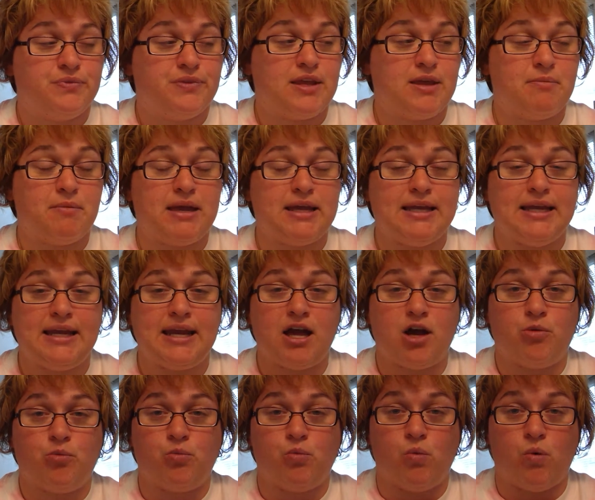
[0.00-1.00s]
They may need
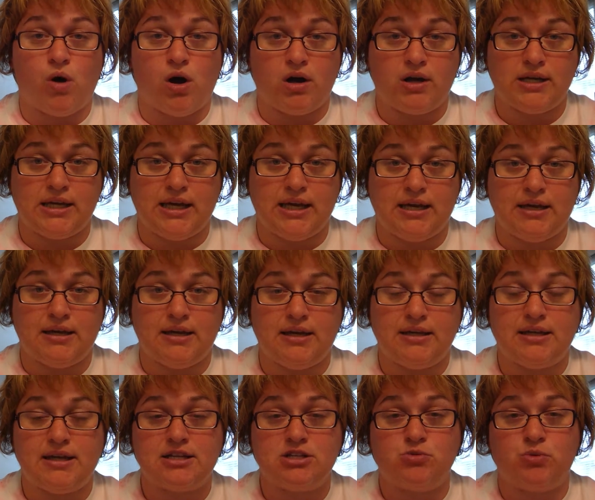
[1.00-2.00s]
help walking,
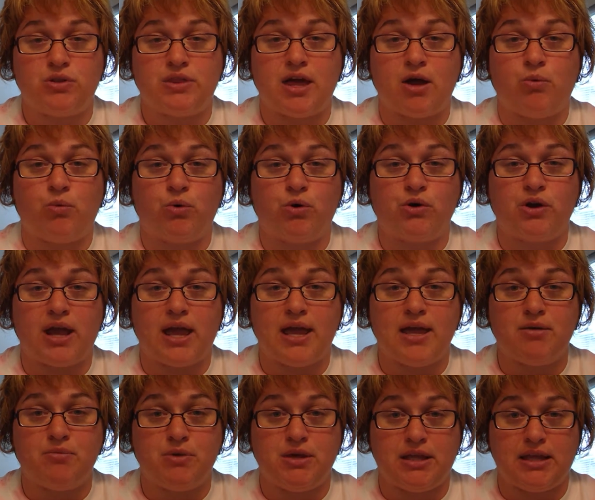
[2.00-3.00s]
and that's what that word
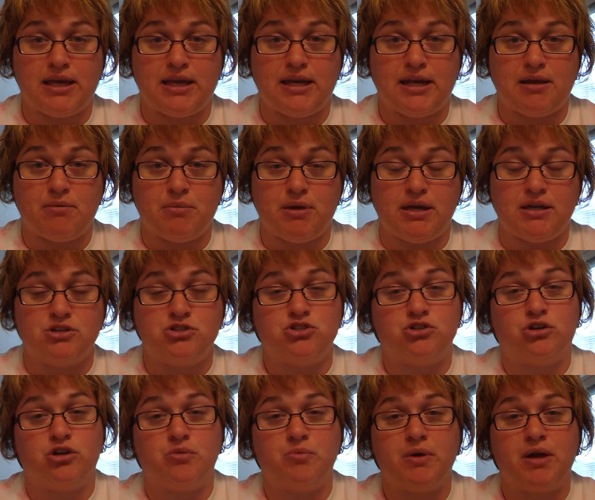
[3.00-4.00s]
ambulating means.
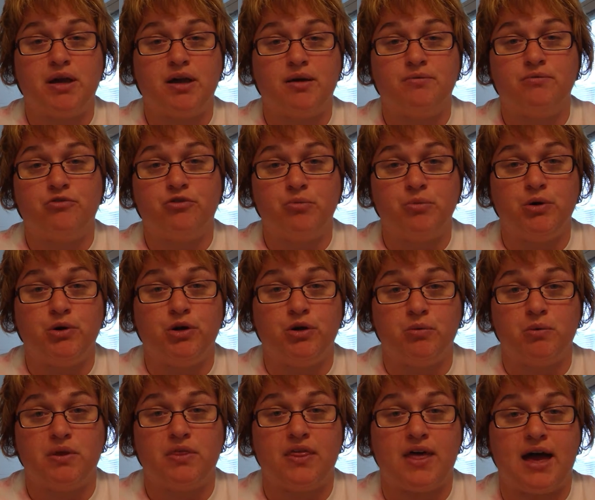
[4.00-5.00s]
You're going to become familiar
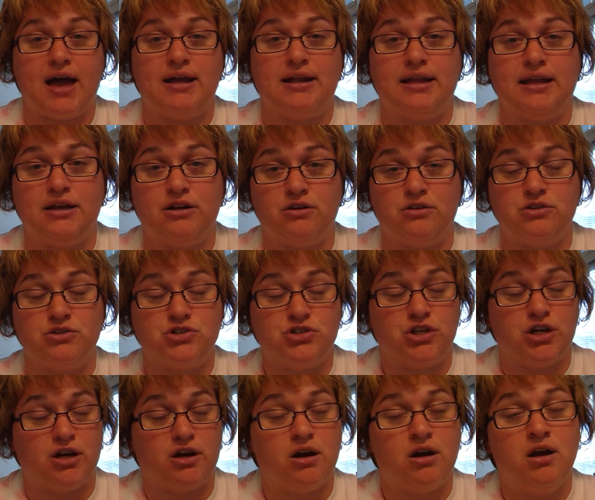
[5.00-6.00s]
with that later this
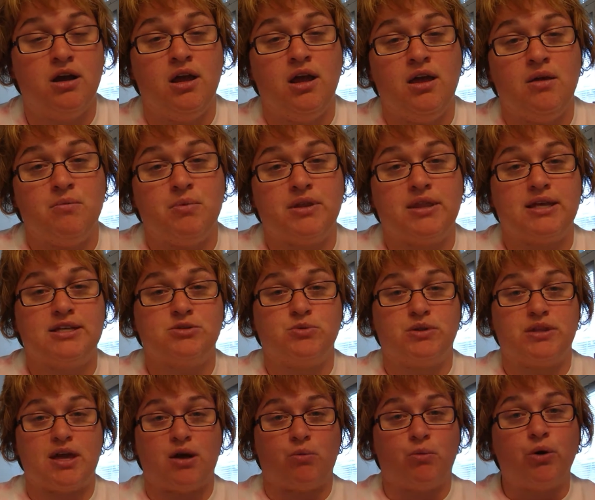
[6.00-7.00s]
year, but that's
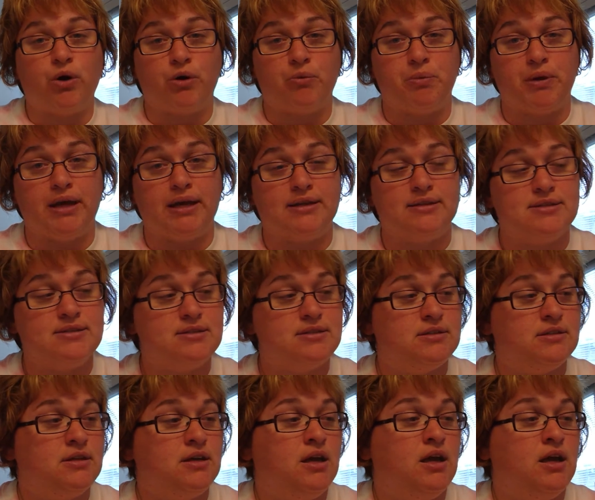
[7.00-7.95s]
what that word means.